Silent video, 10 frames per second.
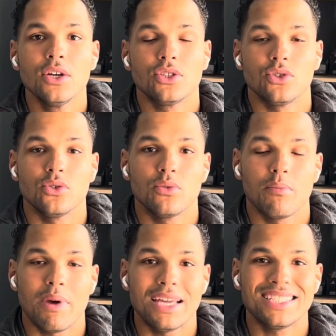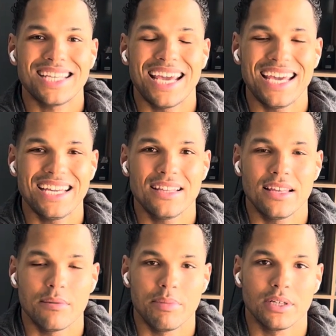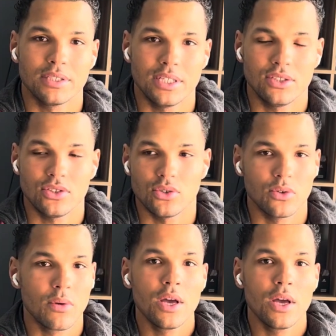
to maintain the ability to,